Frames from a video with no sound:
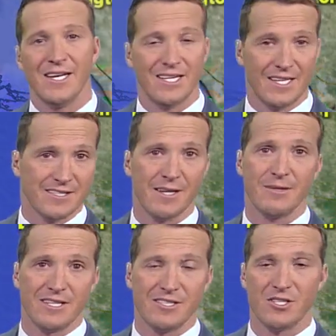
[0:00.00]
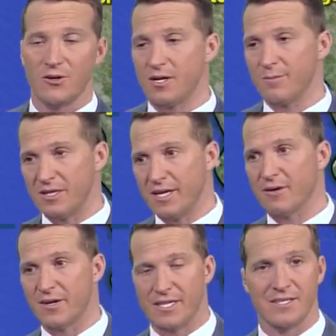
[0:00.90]
And then some of this snow could be
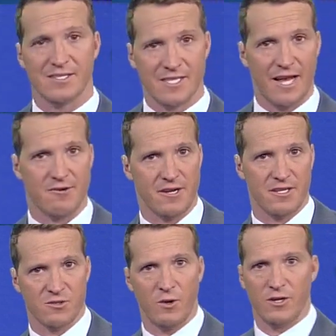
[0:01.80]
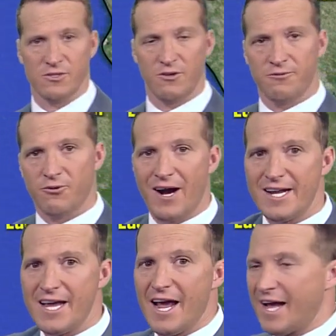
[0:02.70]
lingering into Saturday as well. So
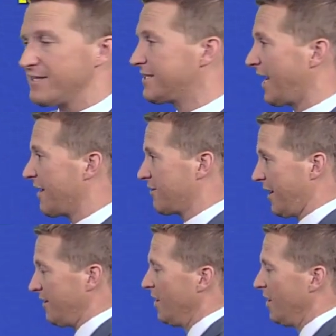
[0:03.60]
Friday and Saturday,